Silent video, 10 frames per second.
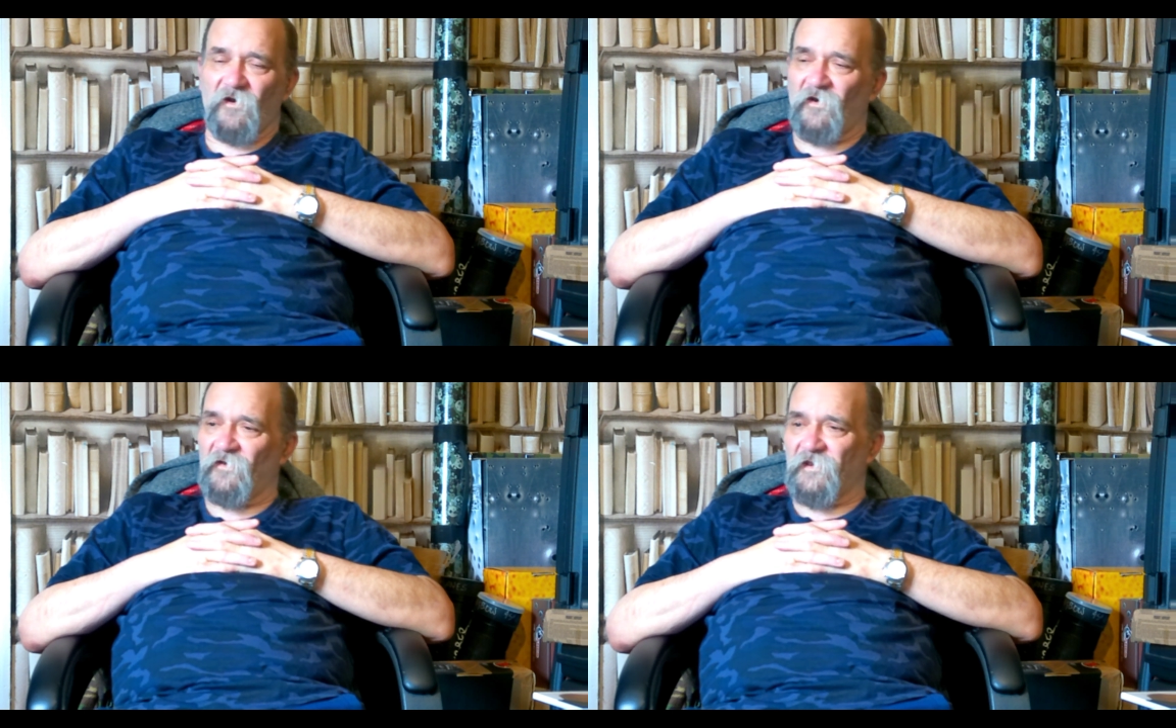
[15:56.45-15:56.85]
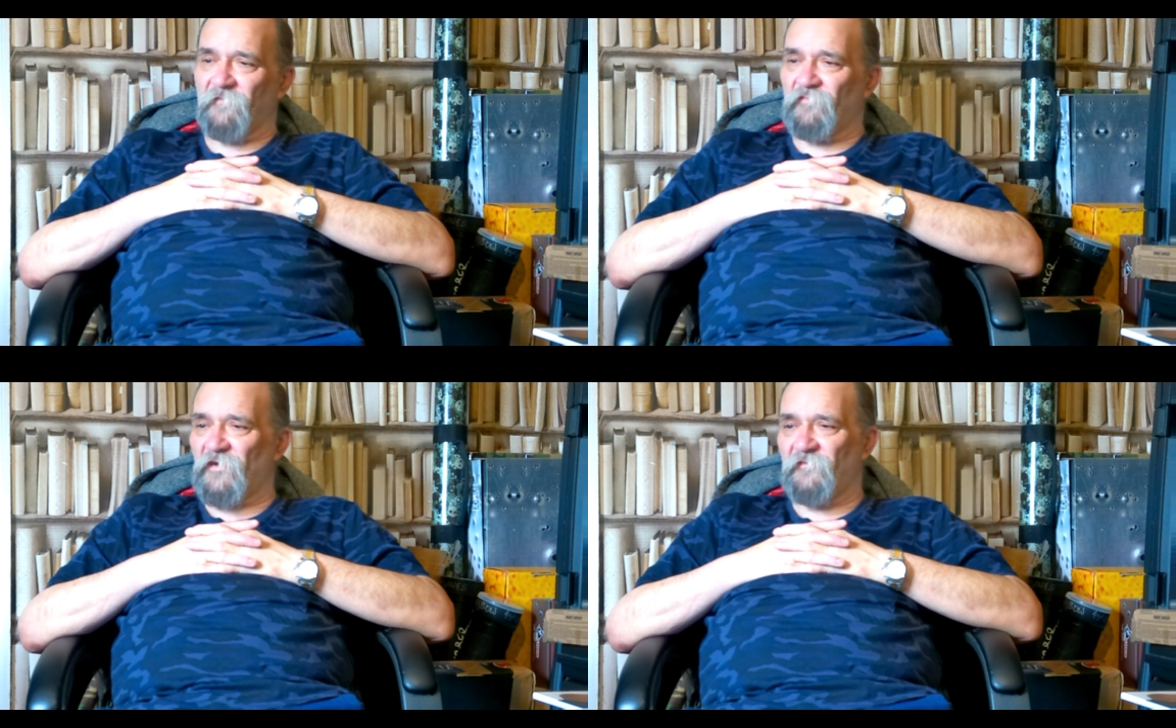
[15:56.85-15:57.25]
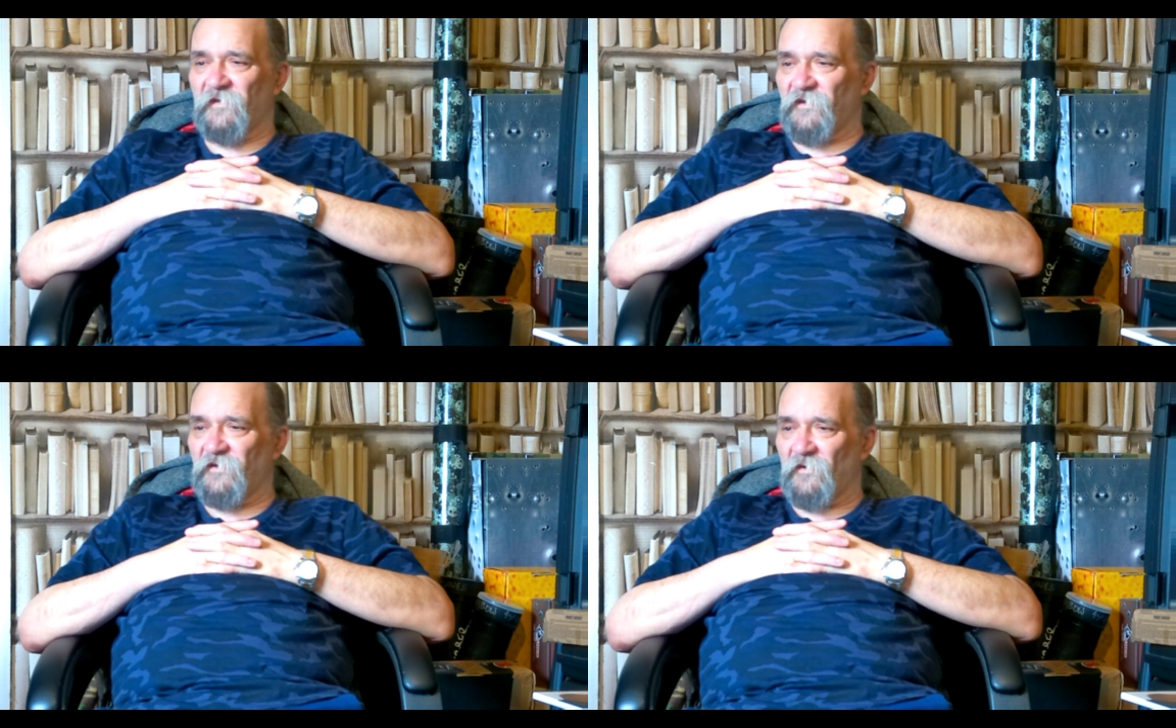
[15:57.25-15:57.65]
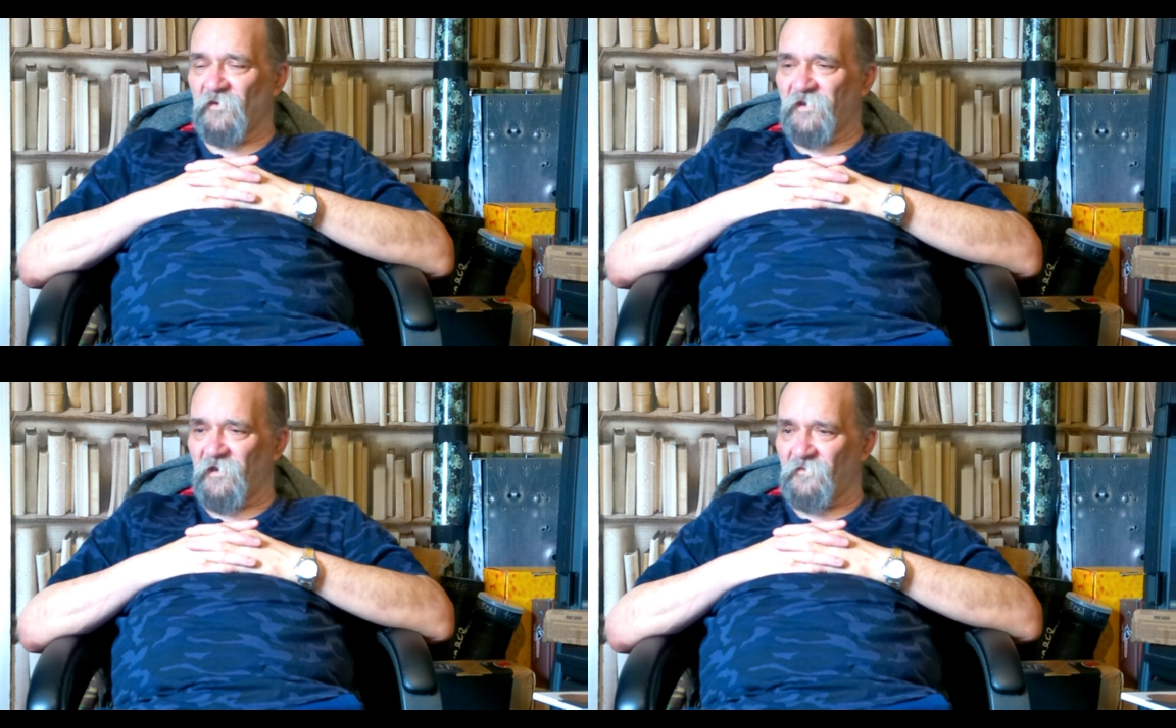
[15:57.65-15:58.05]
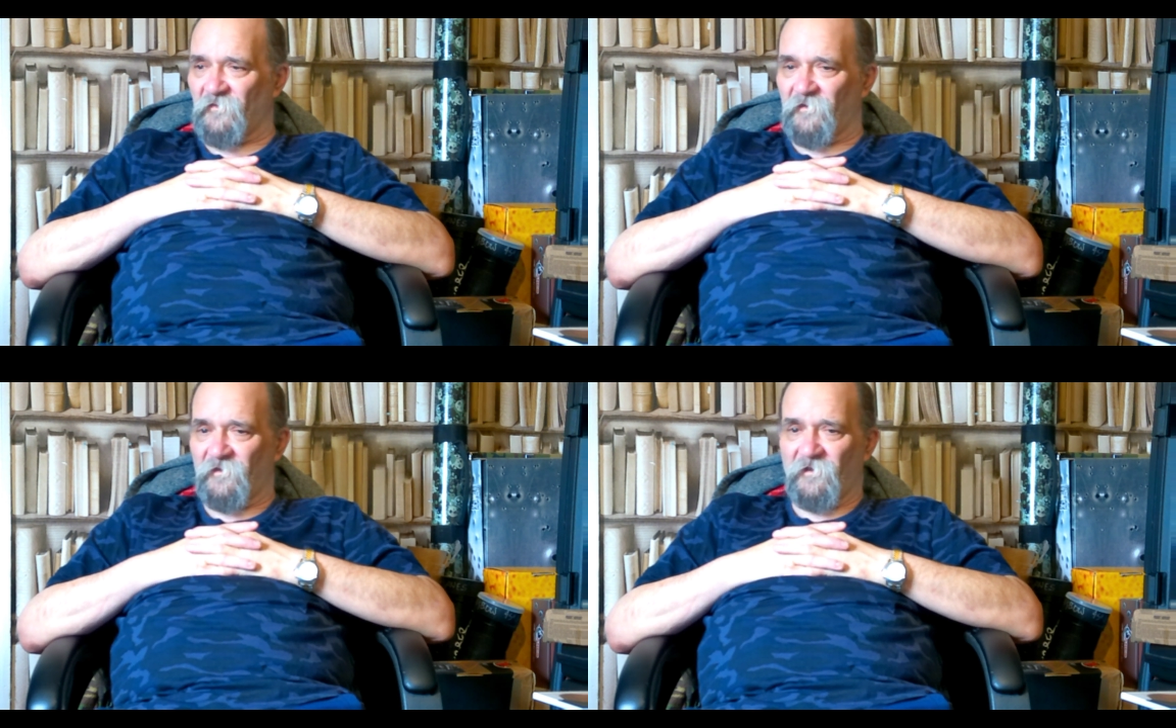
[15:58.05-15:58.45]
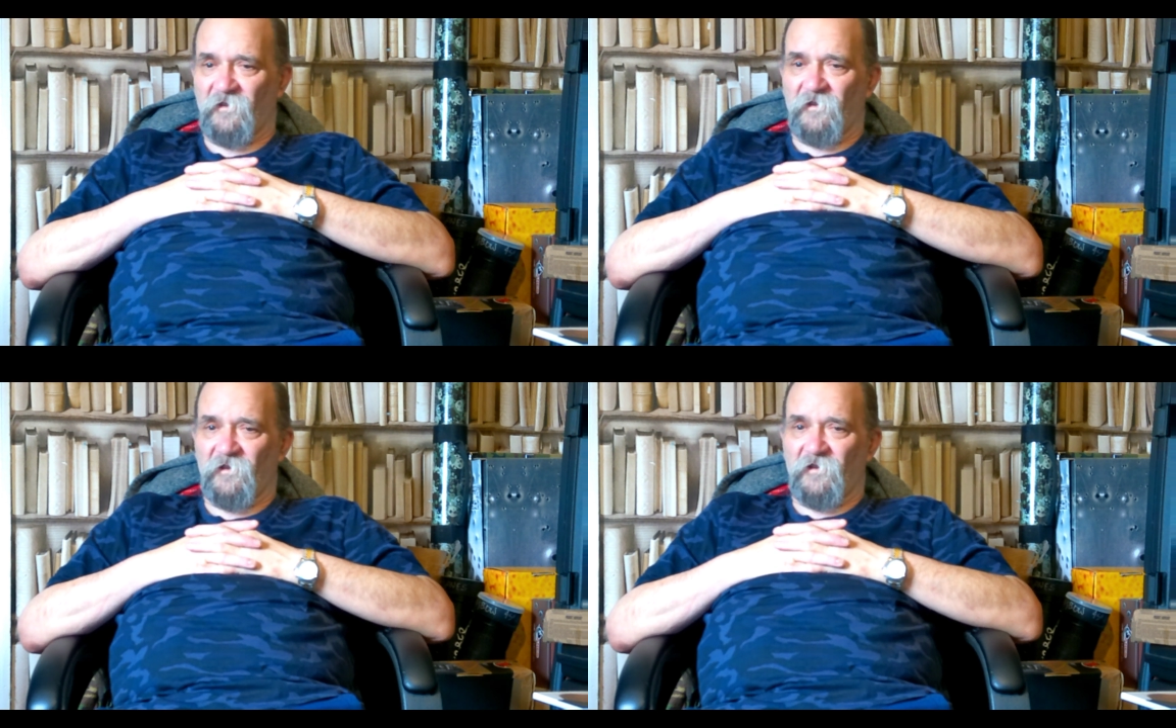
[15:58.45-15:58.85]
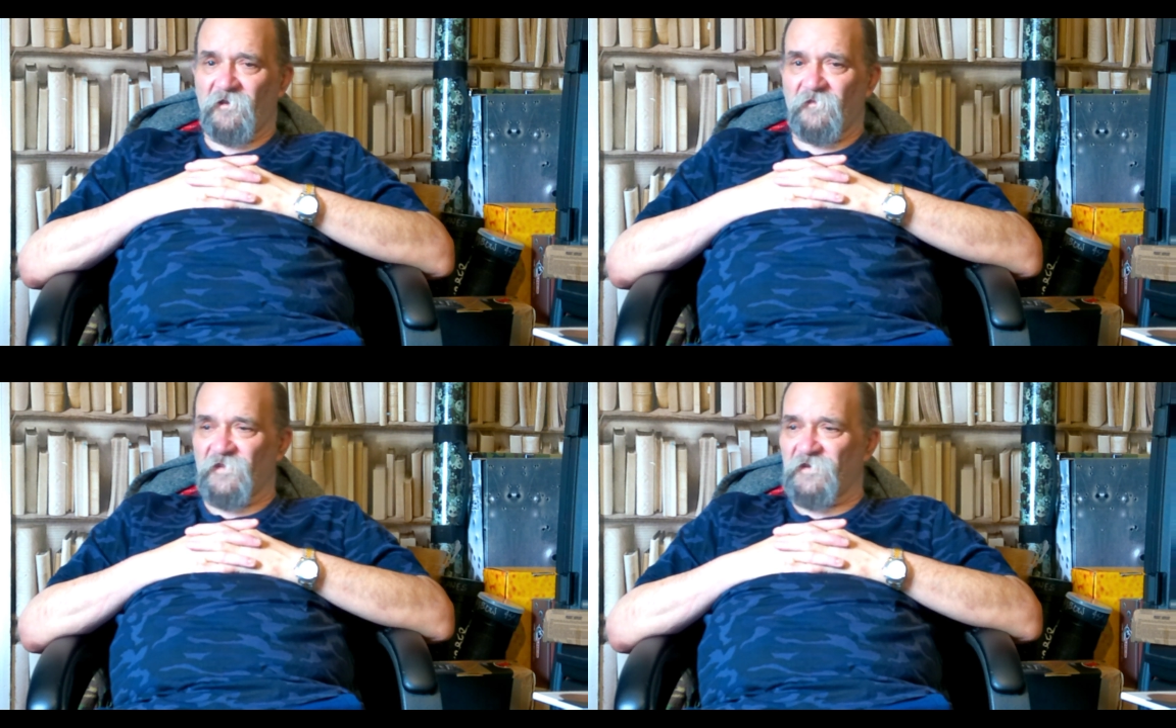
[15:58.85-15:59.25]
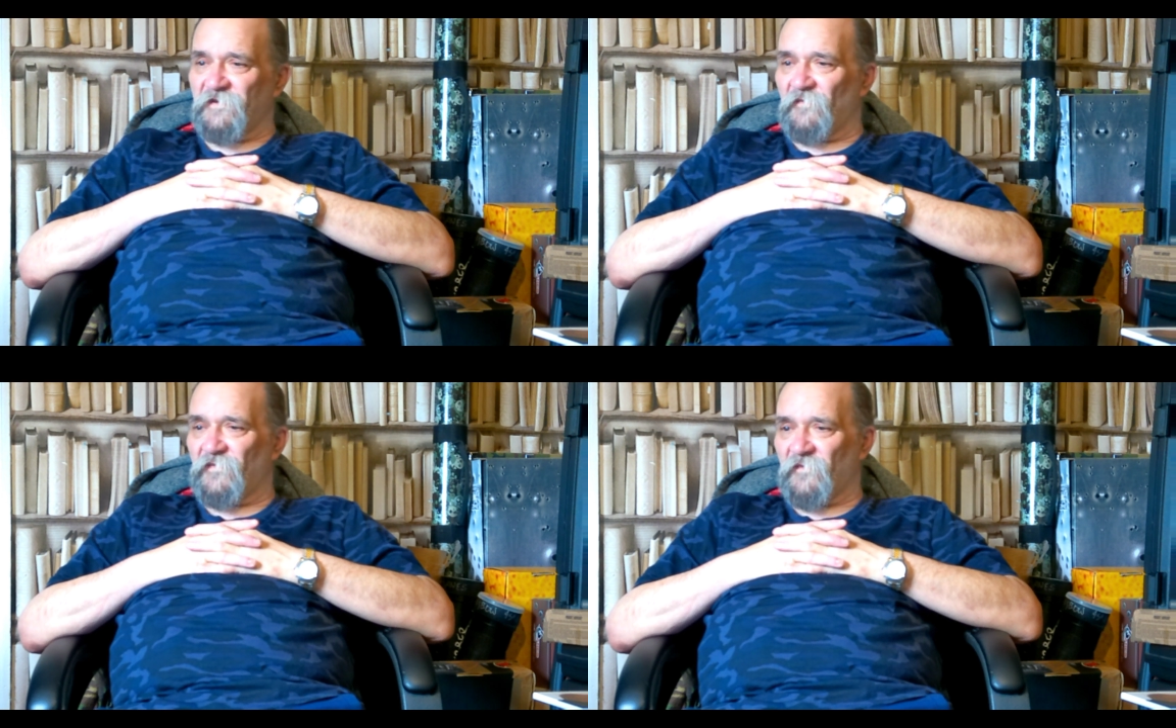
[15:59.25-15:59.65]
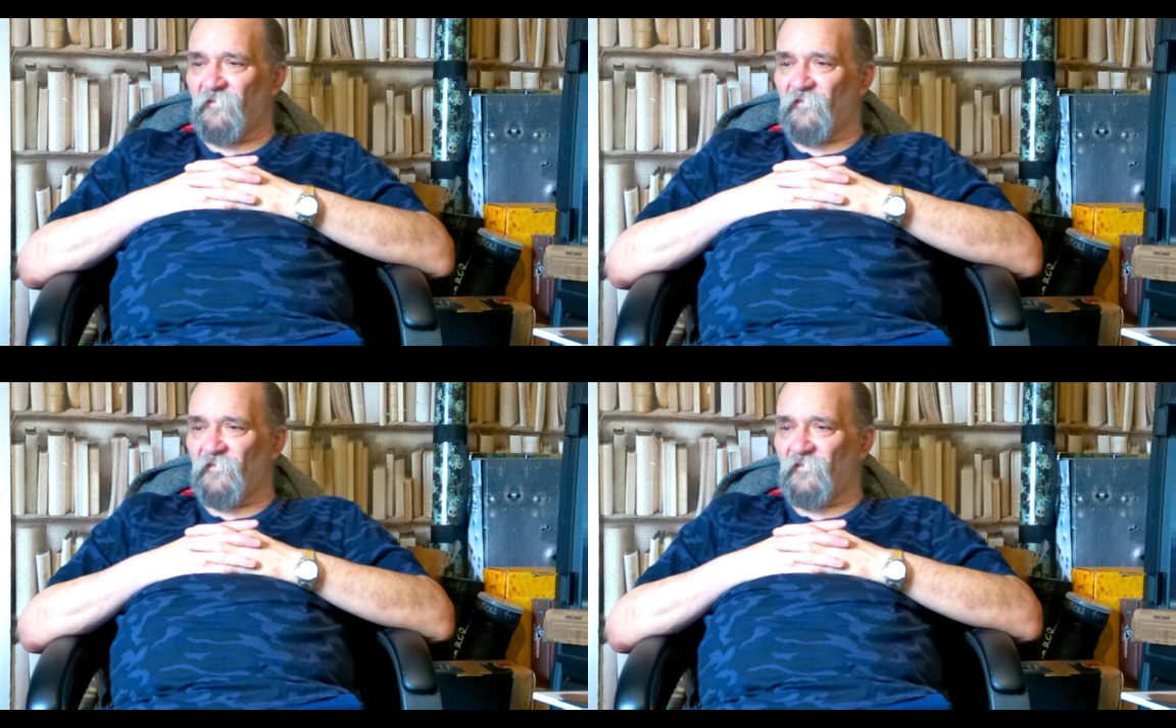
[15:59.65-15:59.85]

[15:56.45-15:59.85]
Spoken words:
hauling perfectly normal cargo, they do 3,